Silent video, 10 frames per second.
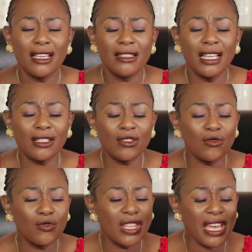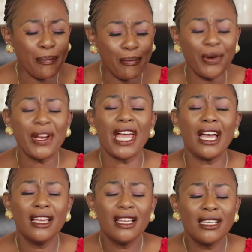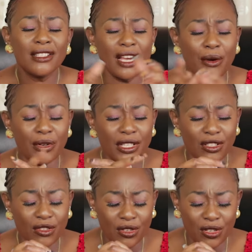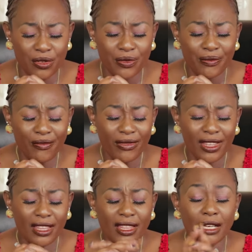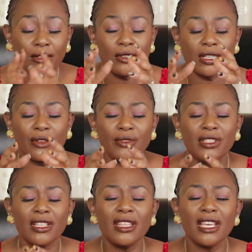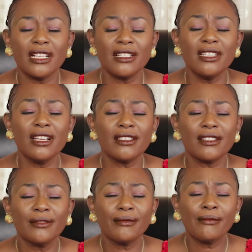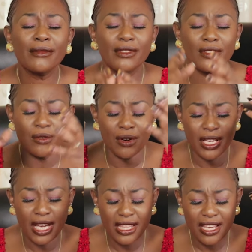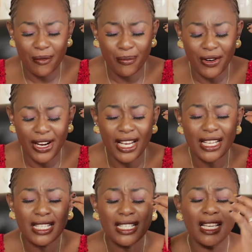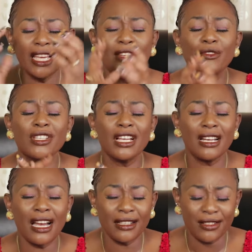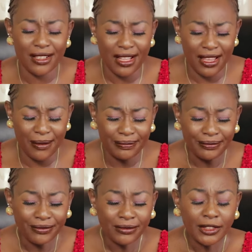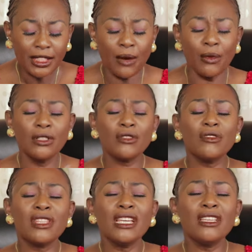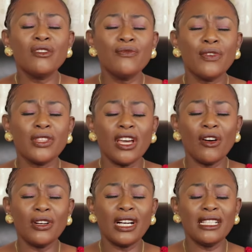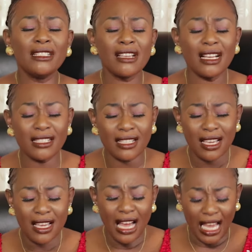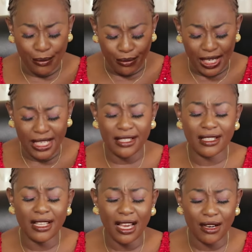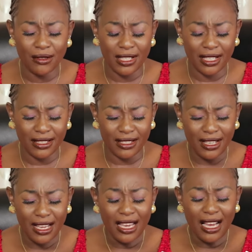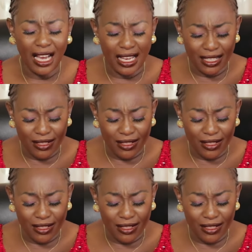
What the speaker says: their prayer shall reach to you, that you shall see their tears, you hear their prayer, and you shall answer them. I want to thank you for the online church. I bless the audience. I